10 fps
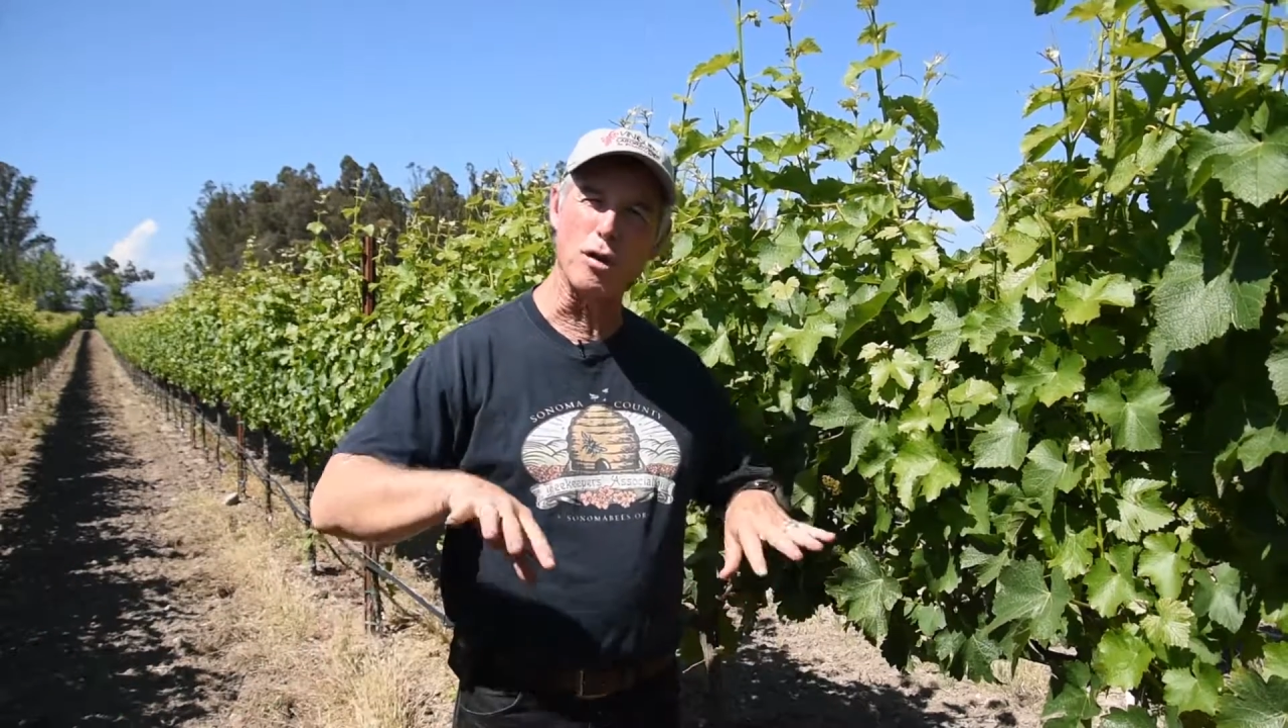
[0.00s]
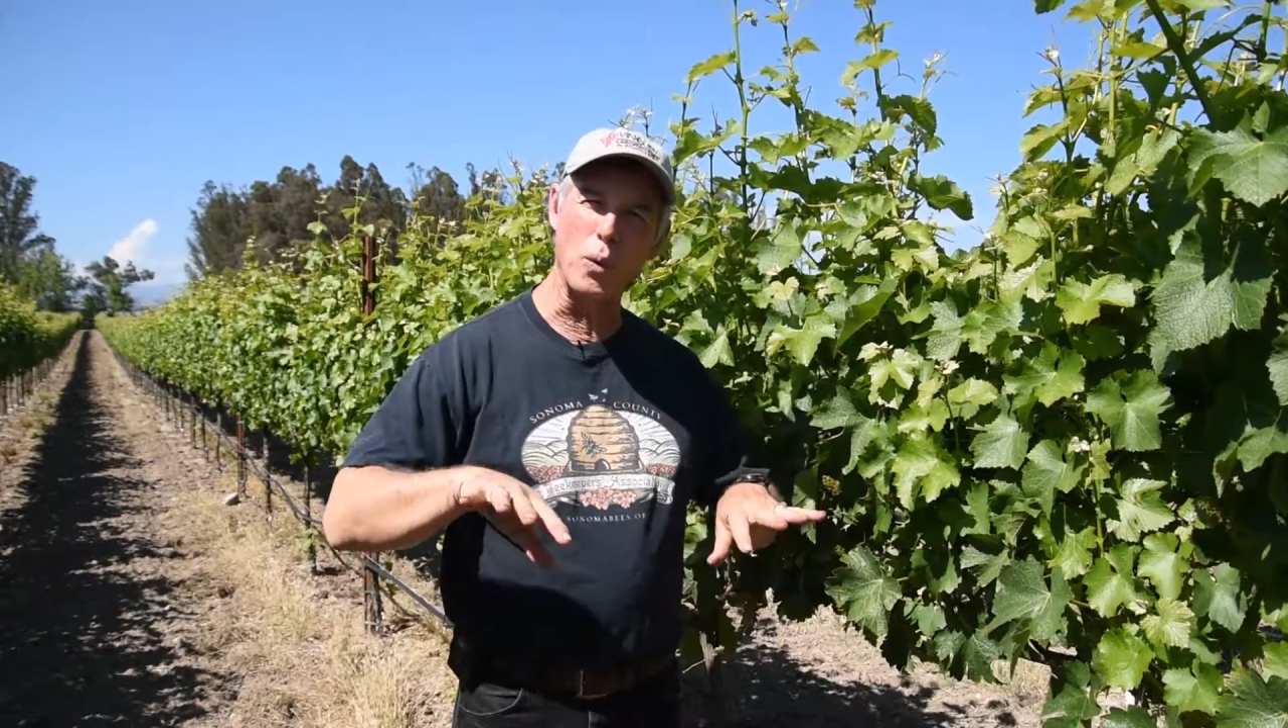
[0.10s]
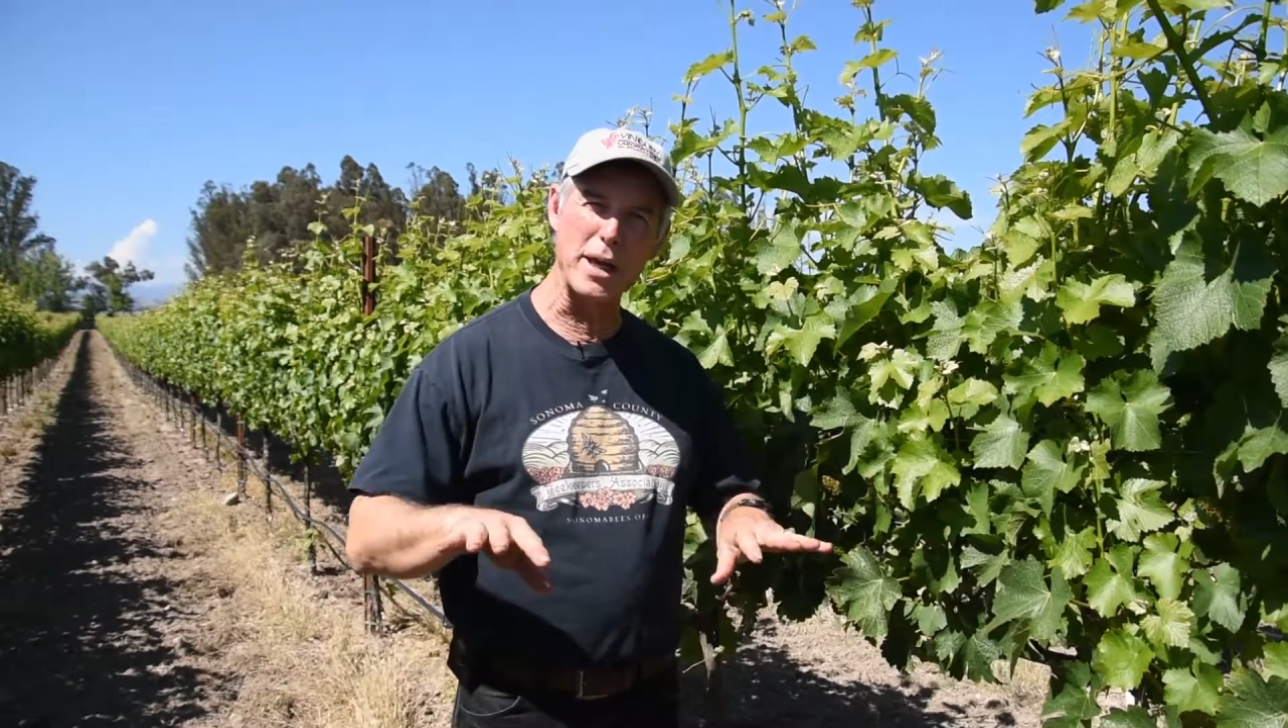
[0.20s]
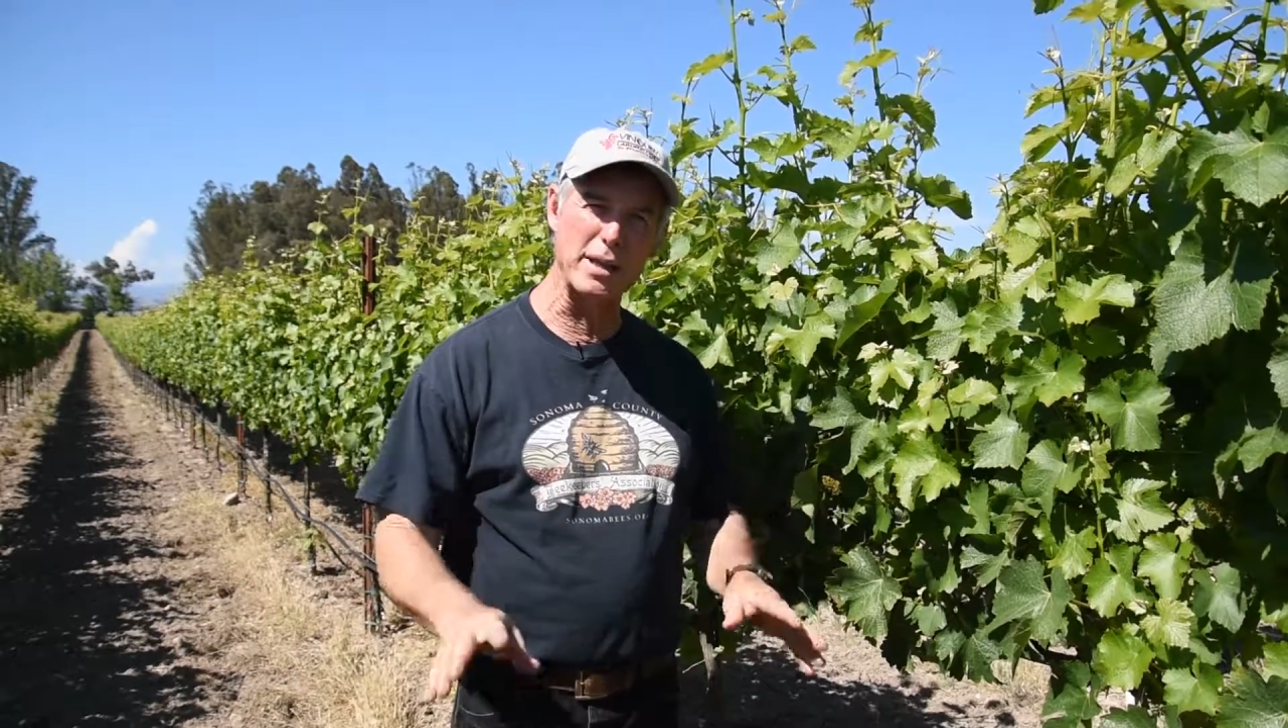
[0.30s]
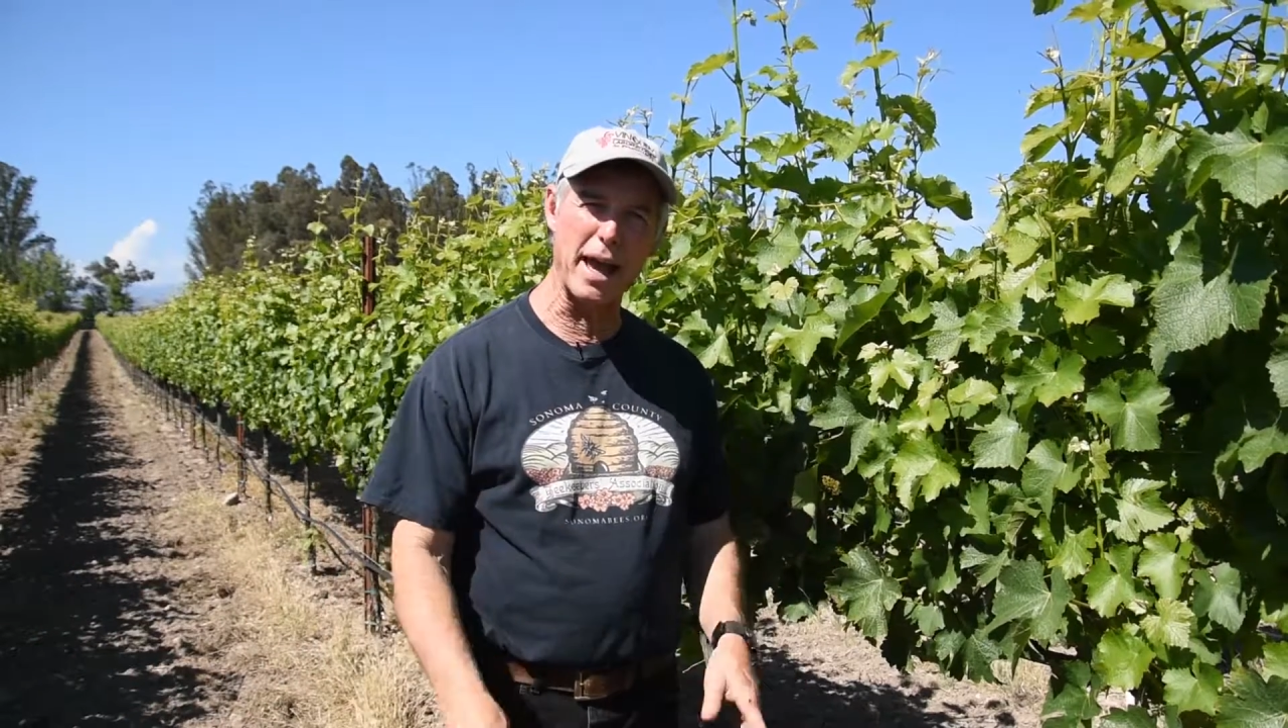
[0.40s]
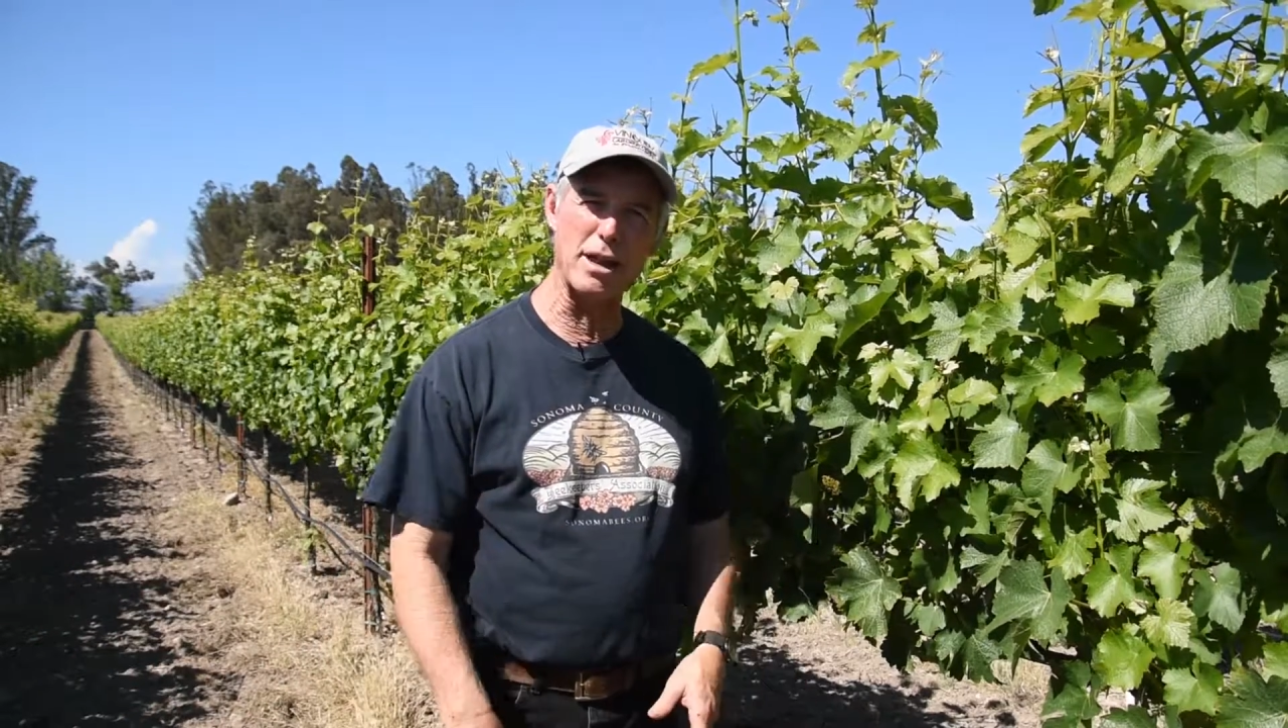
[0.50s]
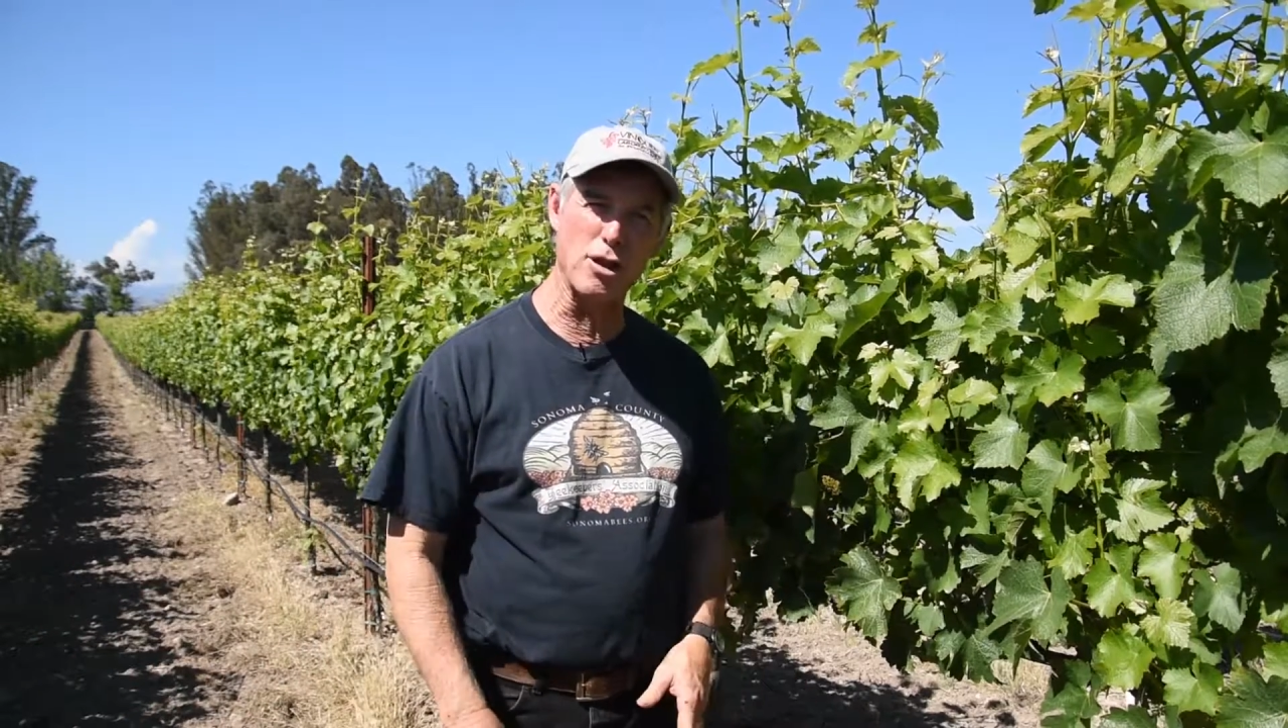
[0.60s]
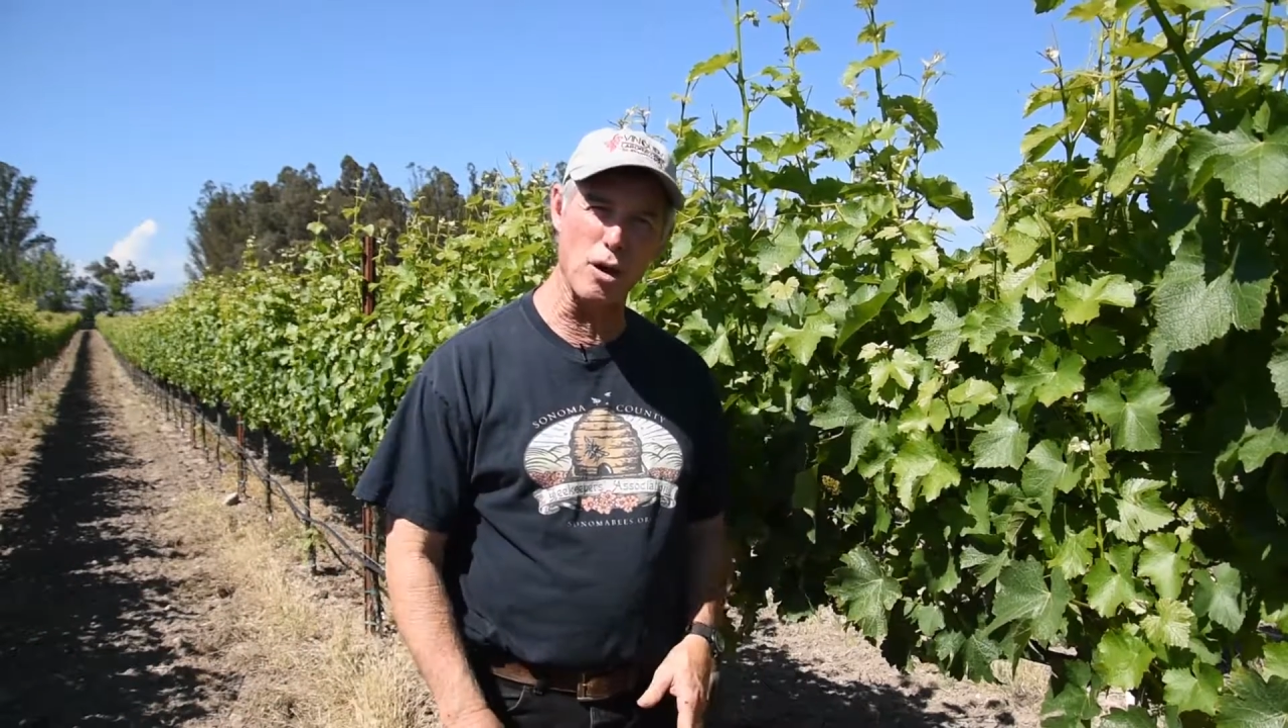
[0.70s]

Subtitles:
So we take